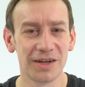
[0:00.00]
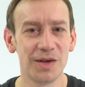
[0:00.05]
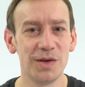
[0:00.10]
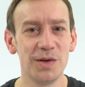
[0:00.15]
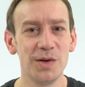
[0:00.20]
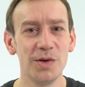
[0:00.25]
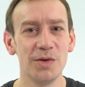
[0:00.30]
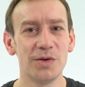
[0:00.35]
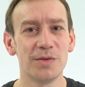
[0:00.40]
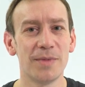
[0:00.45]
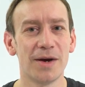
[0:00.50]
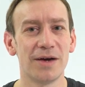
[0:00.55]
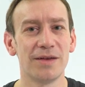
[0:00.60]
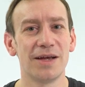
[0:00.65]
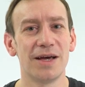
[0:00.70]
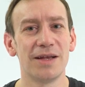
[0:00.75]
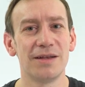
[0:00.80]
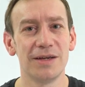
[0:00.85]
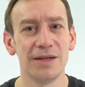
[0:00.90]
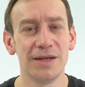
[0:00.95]
a huge amount
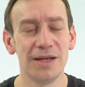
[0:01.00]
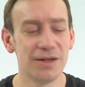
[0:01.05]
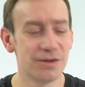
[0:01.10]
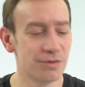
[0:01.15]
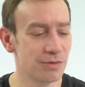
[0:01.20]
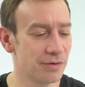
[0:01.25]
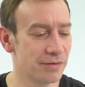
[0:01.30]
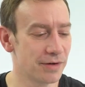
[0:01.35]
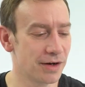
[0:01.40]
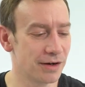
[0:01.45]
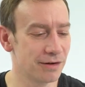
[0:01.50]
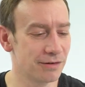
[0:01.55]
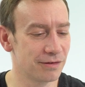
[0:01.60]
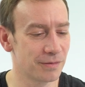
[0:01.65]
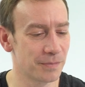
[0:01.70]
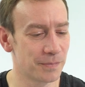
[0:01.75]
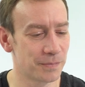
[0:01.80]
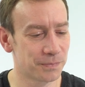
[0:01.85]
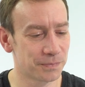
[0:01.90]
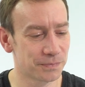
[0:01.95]
there that you need to
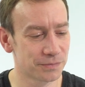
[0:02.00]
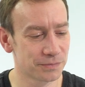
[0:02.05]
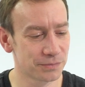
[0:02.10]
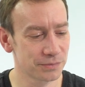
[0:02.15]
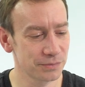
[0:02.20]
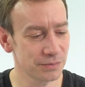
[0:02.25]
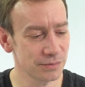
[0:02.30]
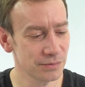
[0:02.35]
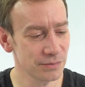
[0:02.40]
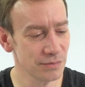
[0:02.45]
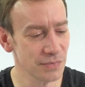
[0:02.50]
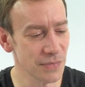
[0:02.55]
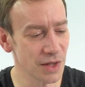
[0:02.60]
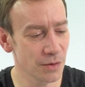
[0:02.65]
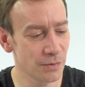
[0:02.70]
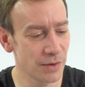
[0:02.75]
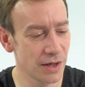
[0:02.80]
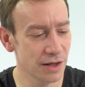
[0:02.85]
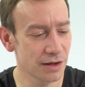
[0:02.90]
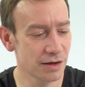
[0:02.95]
revise.
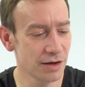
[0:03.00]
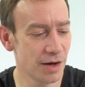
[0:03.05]
When it